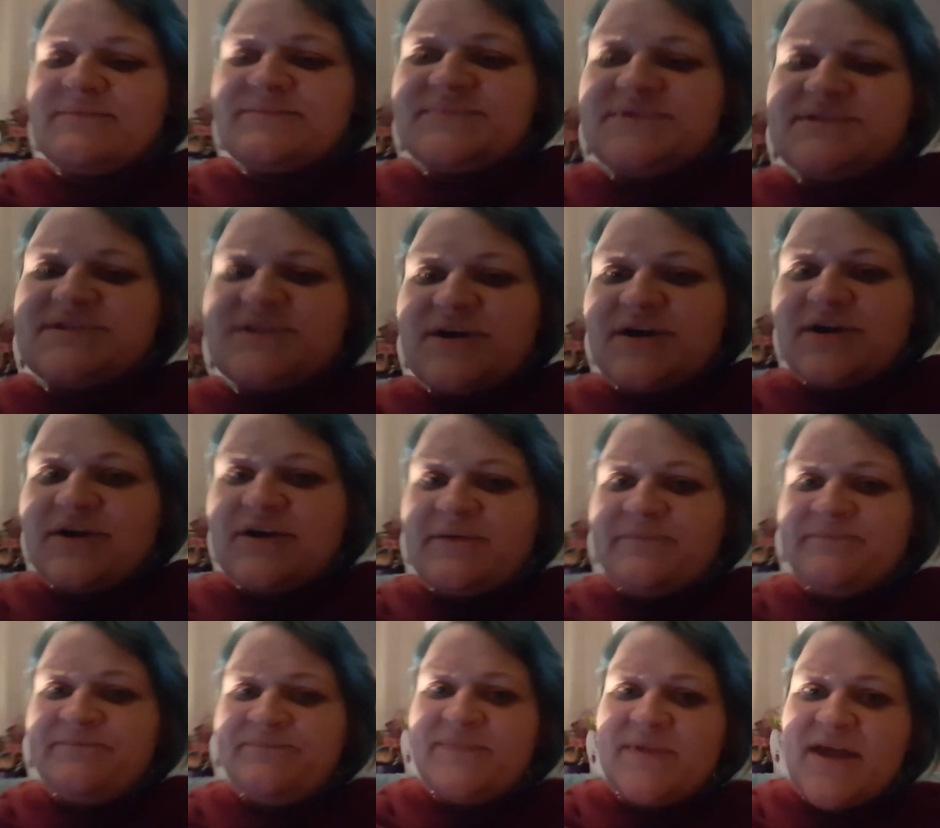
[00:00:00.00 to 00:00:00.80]

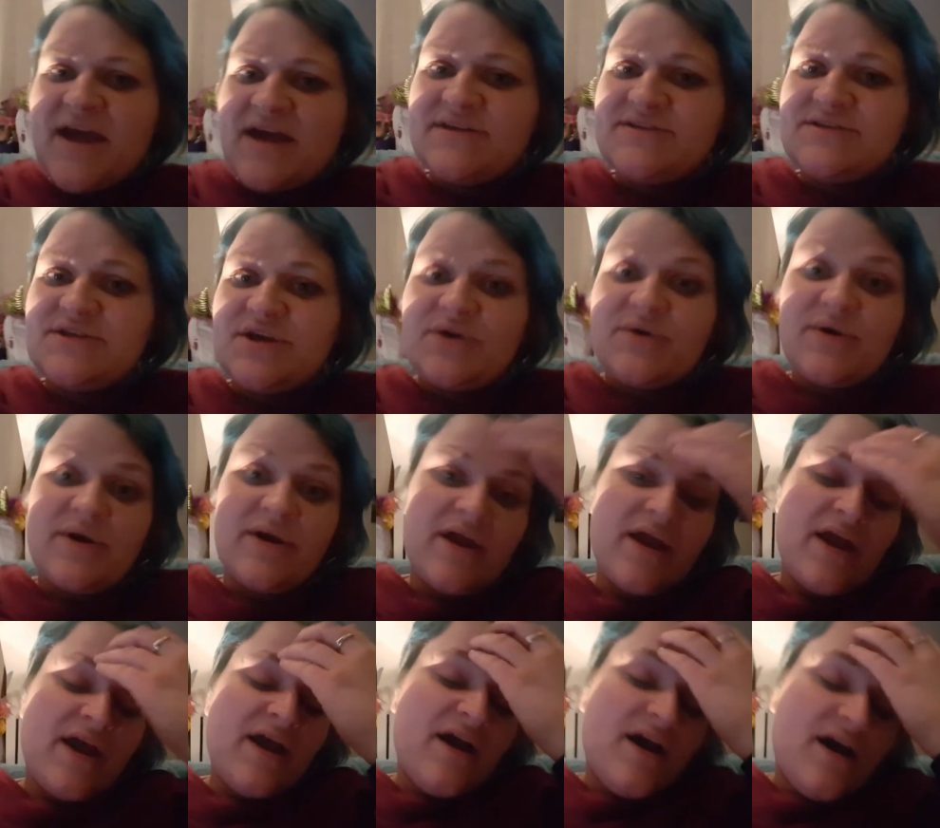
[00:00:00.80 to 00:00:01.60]
So
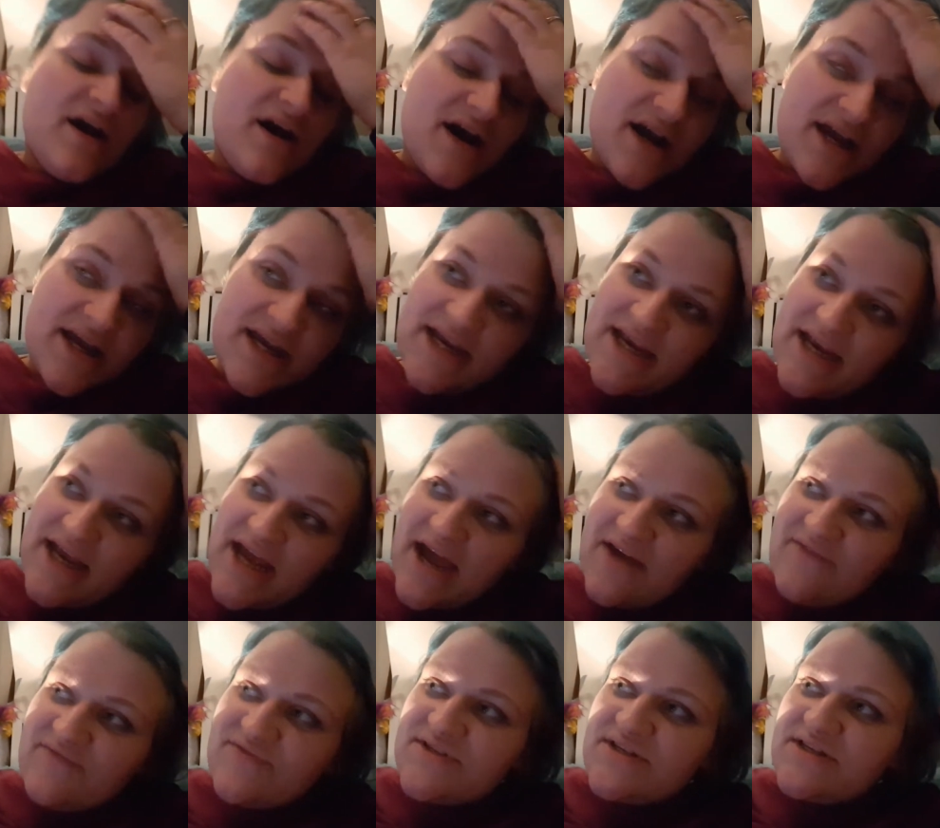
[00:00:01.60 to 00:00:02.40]
I
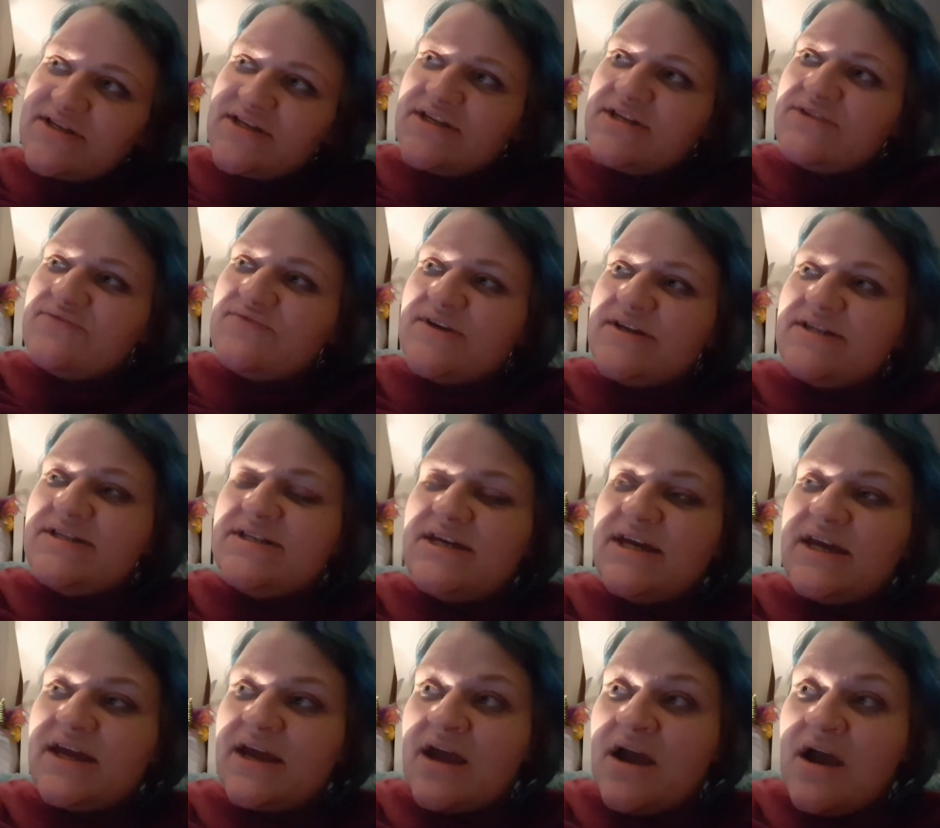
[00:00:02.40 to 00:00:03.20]
haven't done any
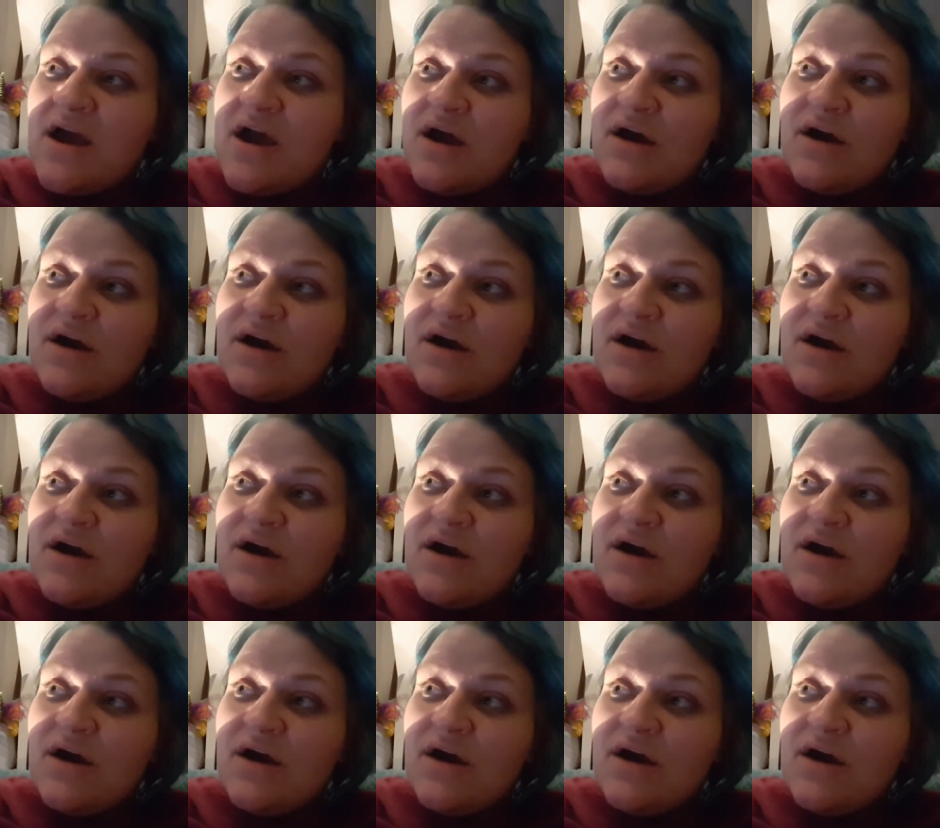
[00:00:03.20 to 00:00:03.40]
reading.